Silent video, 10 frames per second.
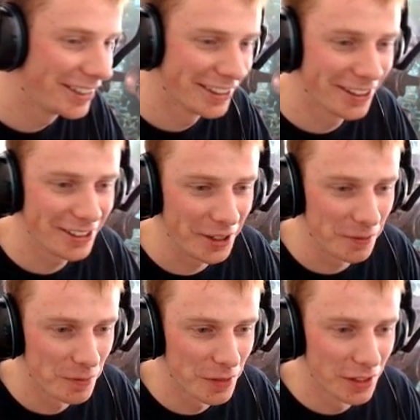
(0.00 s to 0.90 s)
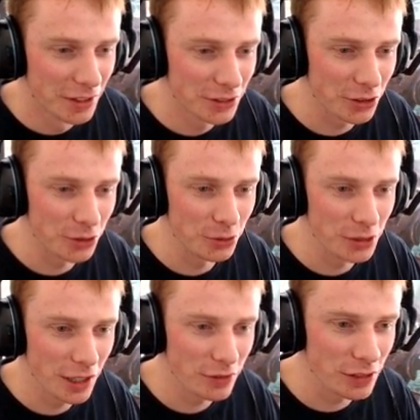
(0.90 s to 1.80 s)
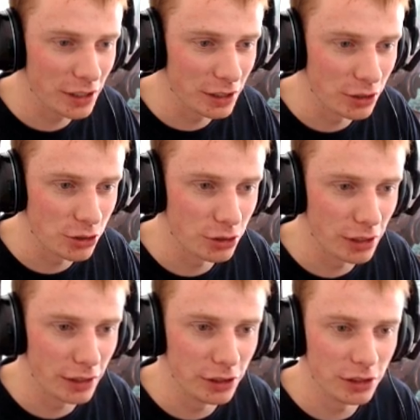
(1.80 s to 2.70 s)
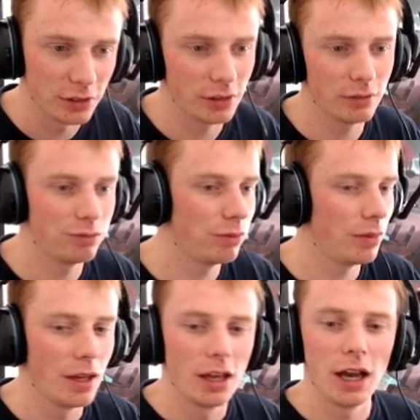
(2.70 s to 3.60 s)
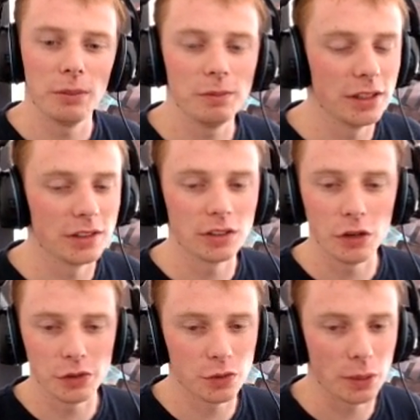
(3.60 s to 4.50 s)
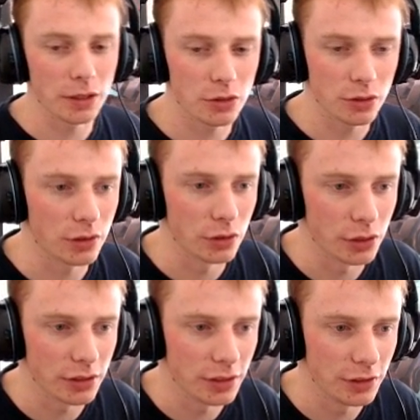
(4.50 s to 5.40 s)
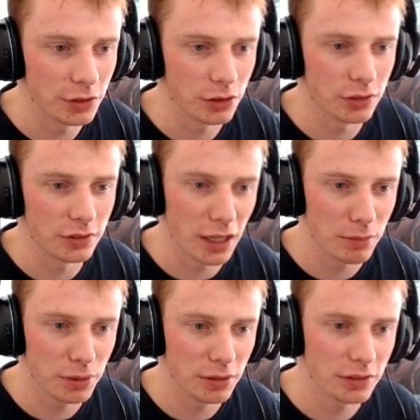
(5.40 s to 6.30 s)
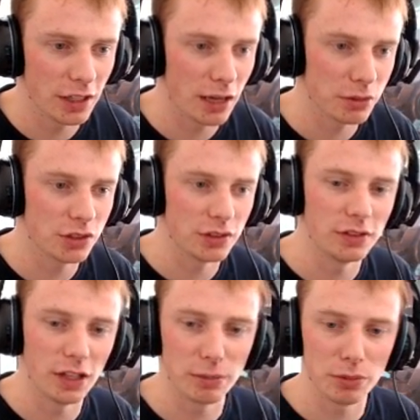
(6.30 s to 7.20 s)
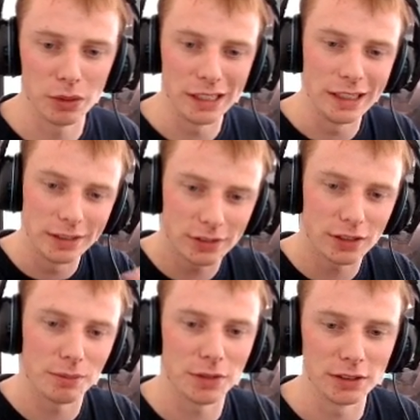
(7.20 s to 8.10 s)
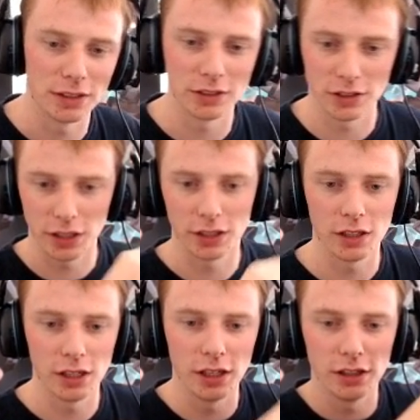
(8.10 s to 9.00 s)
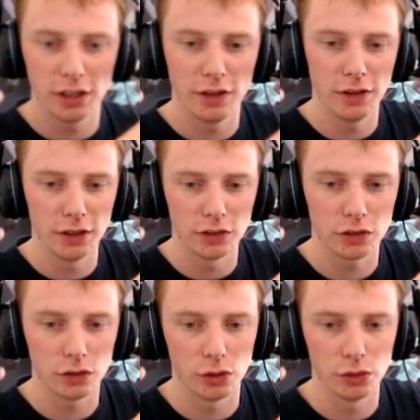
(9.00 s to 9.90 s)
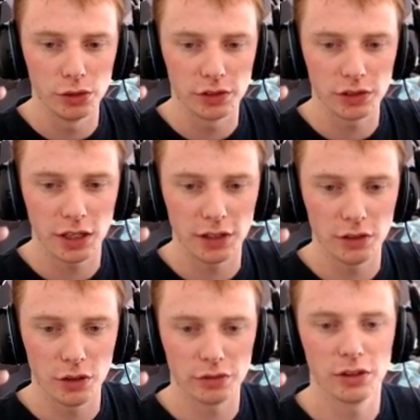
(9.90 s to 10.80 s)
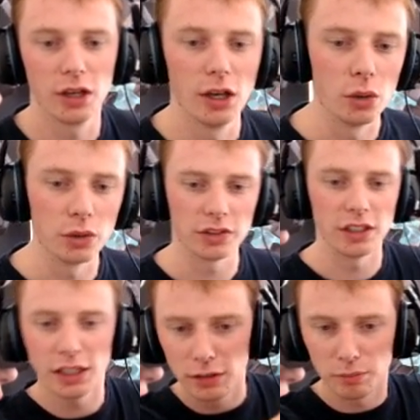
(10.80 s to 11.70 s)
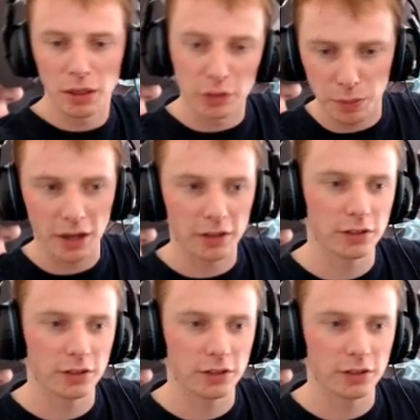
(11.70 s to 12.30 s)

Okay, so we have here collision, and it's self-explanatory to look at these. You got dampen. So how much does it dampen when it hits something? Does it like hit and then slowly slides off? Or does it hit and bounce back?